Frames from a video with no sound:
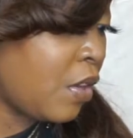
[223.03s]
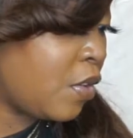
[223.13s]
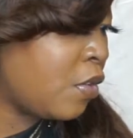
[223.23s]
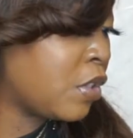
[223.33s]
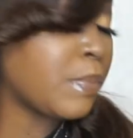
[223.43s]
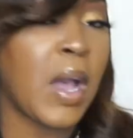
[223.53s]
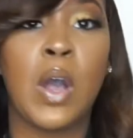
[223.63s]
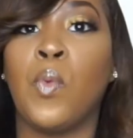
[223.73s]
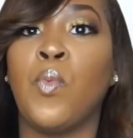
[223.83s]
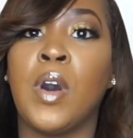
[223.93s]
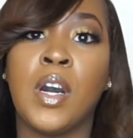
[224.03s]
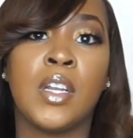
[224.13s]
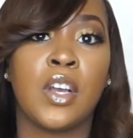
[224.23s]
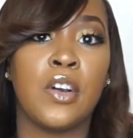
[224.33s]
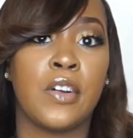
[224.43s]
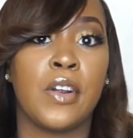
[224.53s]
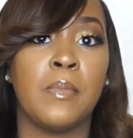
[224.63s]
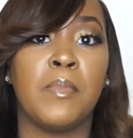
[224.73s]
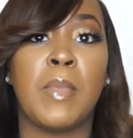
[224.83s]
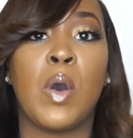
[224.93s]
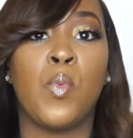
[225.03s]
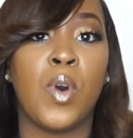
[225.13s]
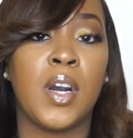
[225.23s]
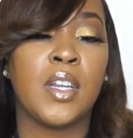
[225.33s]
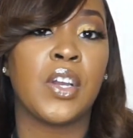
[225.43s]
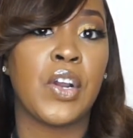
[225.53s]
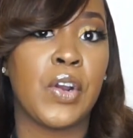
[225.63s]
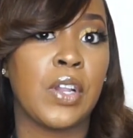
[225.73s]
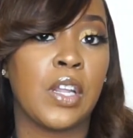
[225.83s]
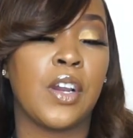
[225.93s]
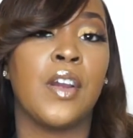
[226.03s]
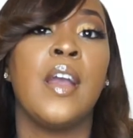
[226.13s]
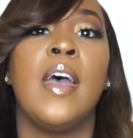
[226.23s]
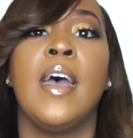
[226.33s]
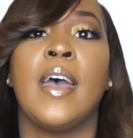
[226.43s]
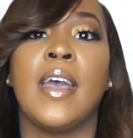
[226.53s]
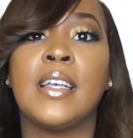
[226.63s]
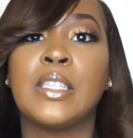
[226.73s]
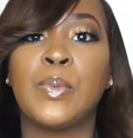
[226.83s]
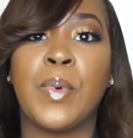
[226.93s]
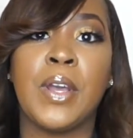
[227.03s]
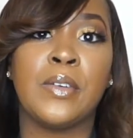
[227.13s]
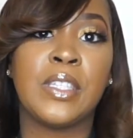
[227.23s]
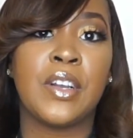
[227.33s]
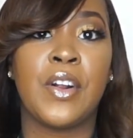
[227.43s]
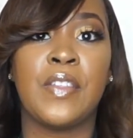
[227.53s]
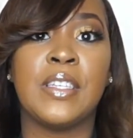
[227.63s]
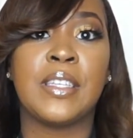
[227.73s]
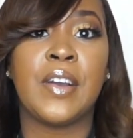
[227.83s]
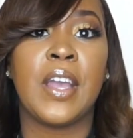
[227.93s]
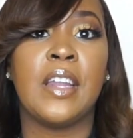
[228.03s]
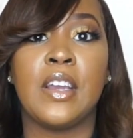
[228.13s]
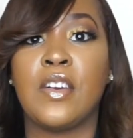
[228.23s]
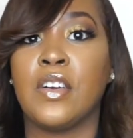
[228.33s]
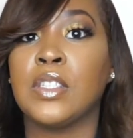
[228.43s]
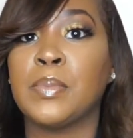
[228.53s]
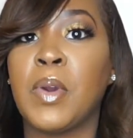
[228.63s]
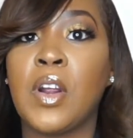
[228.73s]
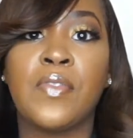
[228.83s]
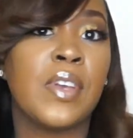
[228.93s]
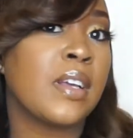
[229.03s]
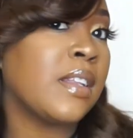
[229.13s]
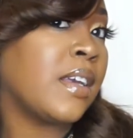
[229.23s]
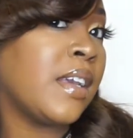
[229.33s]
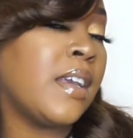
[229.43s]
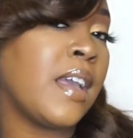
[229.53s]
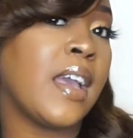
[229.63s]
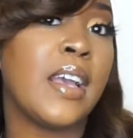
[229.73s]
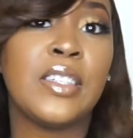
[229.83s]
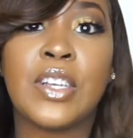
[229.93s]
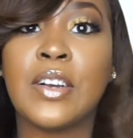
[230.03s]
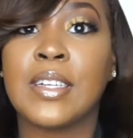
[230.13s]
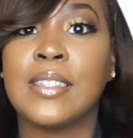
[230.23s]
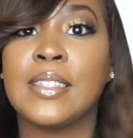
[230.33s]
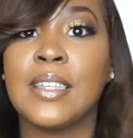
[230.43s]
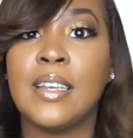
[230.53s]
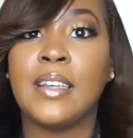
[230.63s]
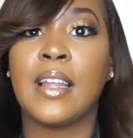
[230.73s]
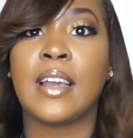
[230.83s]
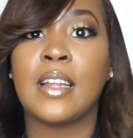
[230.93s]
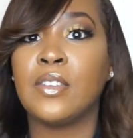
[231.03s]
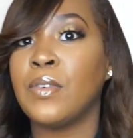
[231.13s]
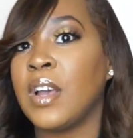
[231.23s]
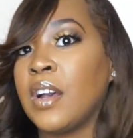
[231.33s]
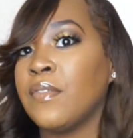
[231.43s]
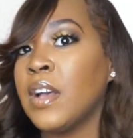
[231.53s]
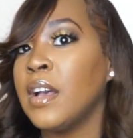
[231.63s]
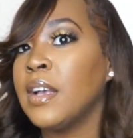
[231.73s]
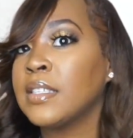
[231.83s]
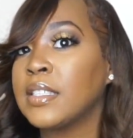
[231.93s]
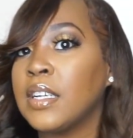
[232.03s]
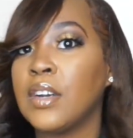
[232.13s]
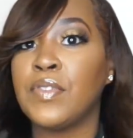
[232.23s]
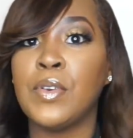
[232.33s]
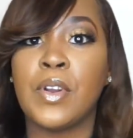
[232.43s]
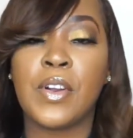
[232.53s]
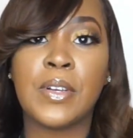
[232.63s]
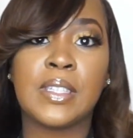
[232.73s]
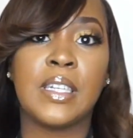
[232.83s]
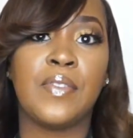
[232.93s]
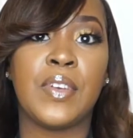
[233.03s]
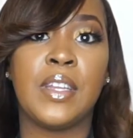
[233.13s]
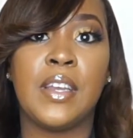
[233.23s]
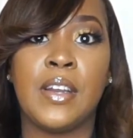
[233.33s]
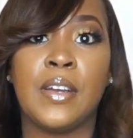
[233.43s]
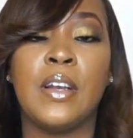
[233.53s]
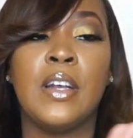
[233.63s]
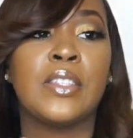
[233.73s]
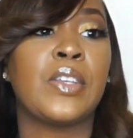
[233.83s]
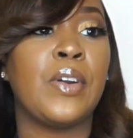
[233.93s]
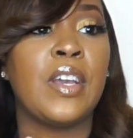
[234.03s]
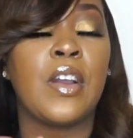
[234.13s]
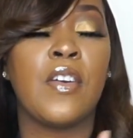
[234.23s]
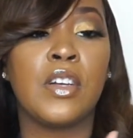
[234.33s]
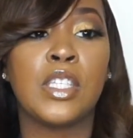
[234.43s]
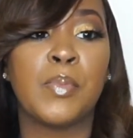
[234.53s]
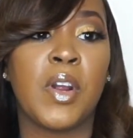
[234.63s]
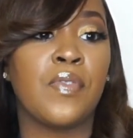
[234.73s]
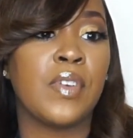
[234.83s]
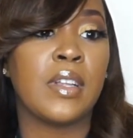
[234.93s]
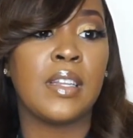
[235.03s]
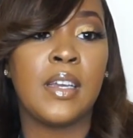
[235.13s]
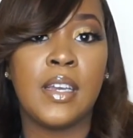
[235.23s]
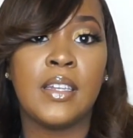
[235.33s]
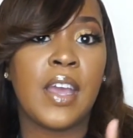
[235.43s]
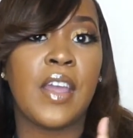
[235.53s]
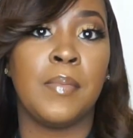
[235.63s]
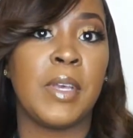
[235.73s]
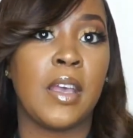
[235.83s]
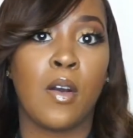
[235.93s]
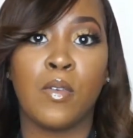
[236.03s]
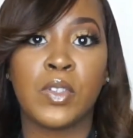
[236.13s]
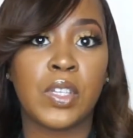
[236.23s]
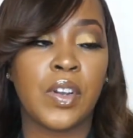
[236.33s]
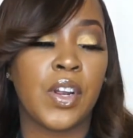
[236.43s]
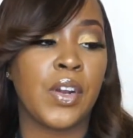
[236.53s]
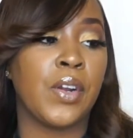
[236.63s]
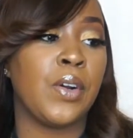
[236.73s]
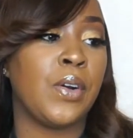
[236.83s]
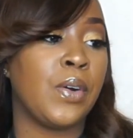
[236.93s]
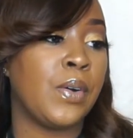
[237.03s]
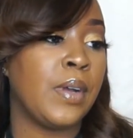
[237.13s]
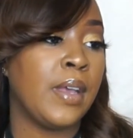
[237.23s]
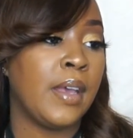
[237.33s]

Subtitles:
used my wand curler as well to curl this hair, and it curls perfectly. As y'all can see, like I do have still a few curls left in here, so it curls perfectly. It holds a curl,